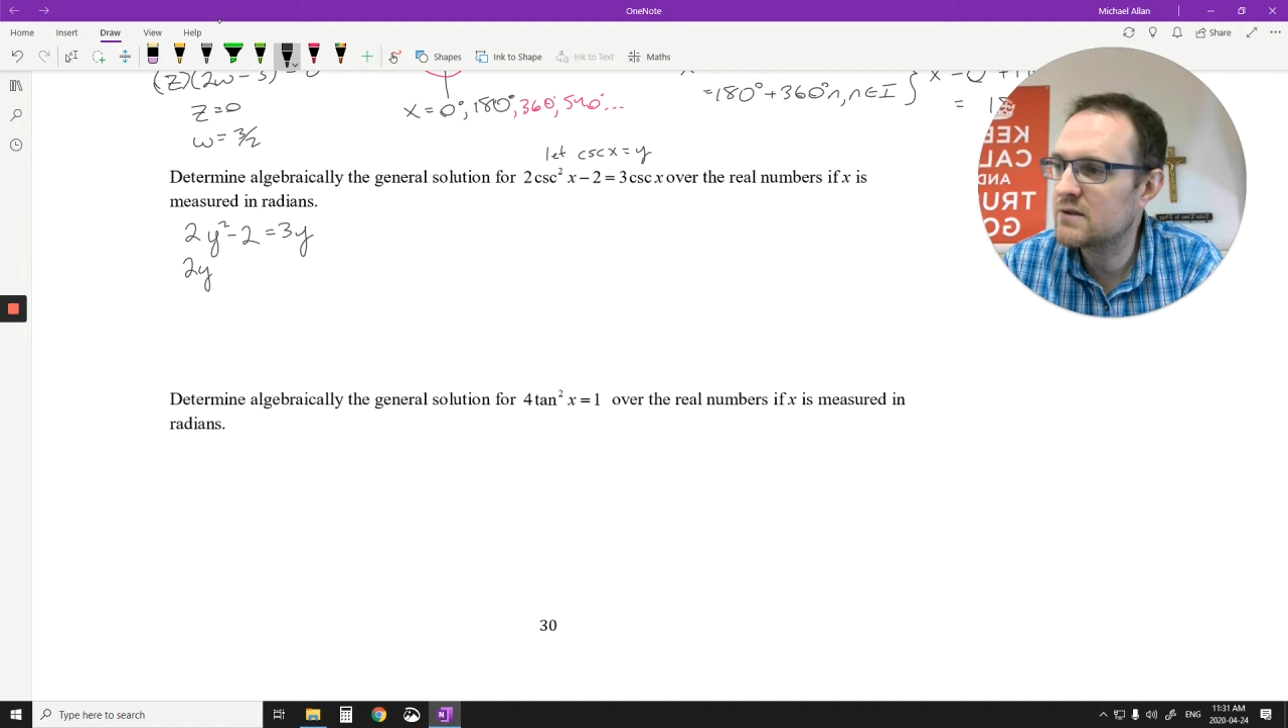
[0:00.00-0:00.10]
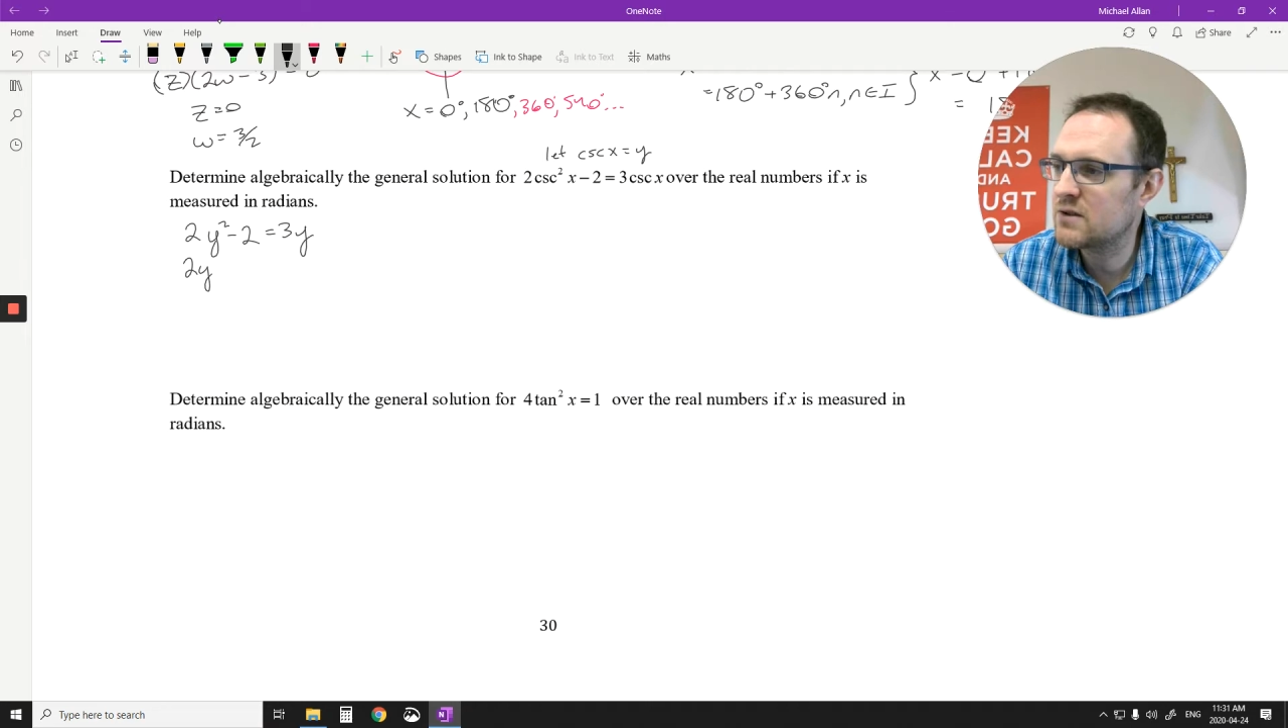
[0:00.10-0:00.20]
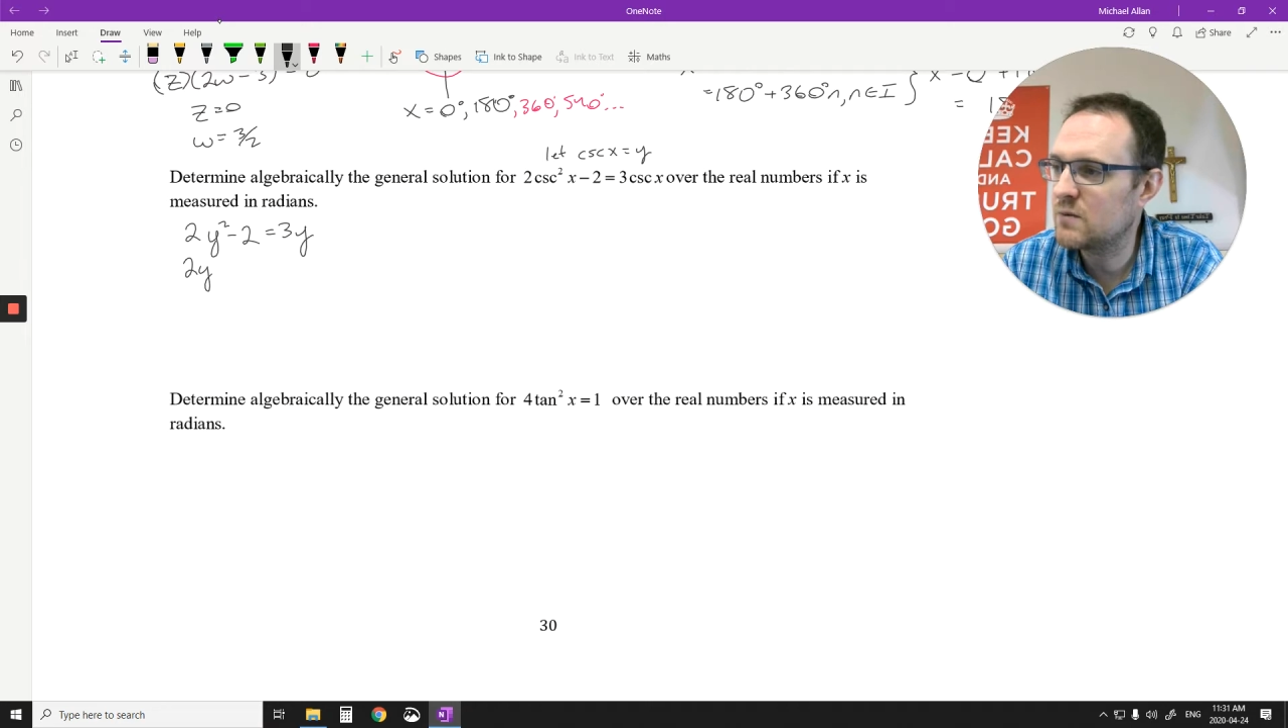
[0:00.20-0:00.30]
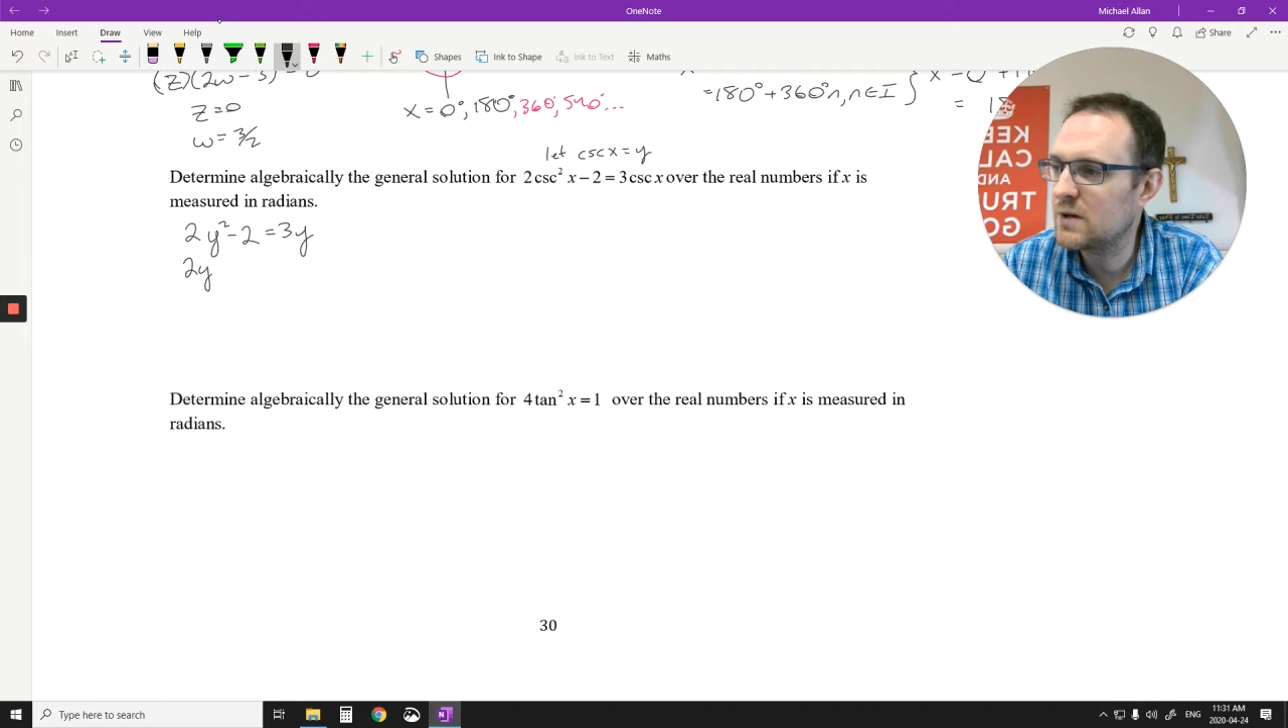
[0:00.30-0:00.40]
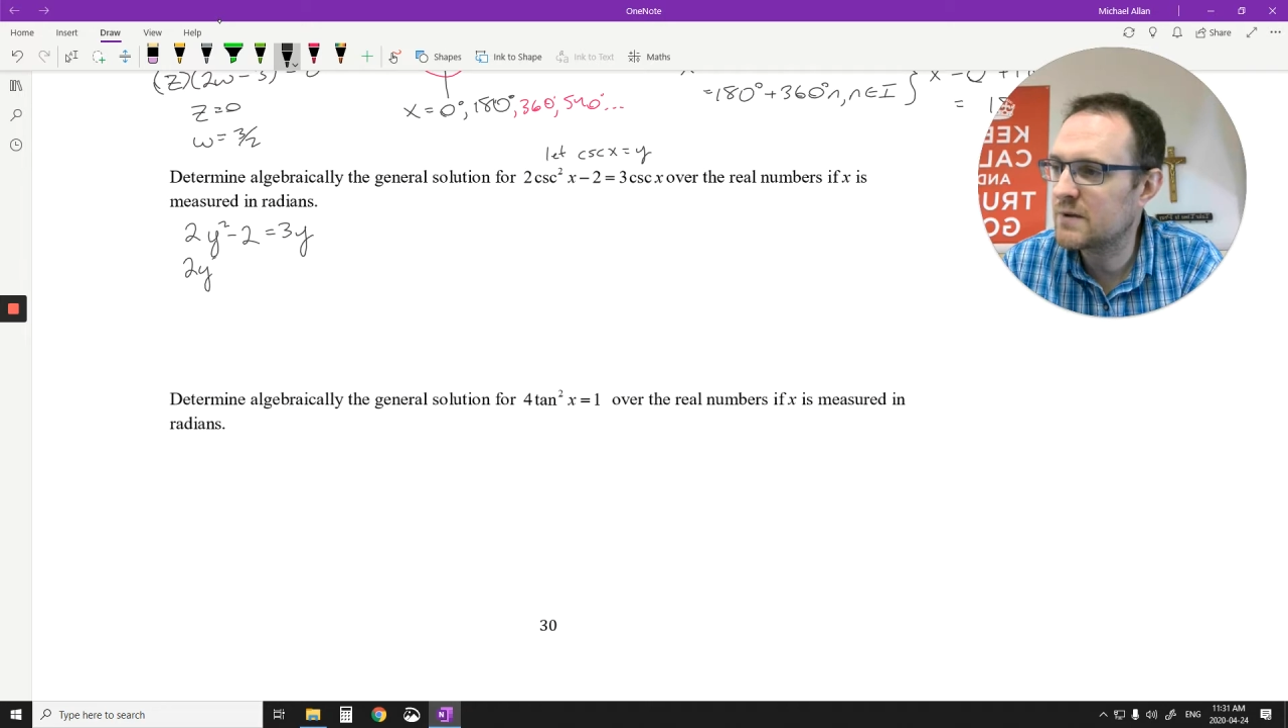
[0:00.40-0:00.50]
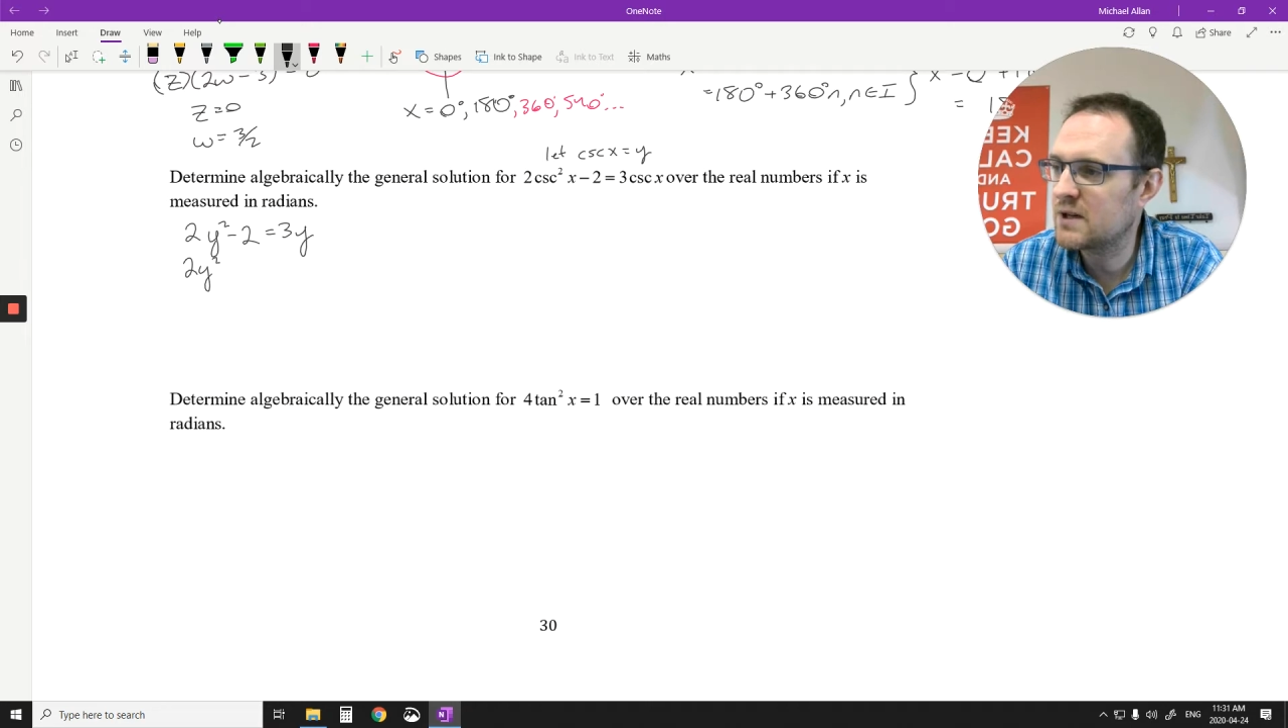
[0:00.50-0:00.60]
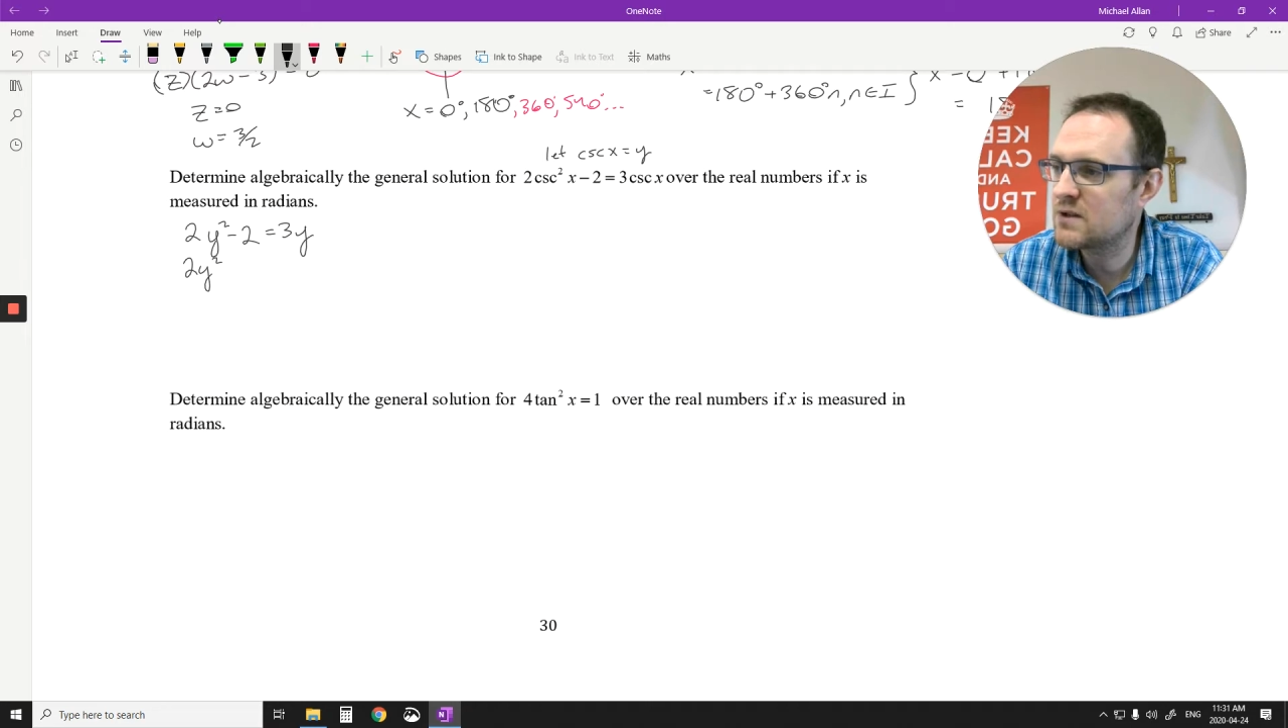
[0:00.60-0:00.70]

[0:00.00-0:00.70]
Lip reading: so what I'm going to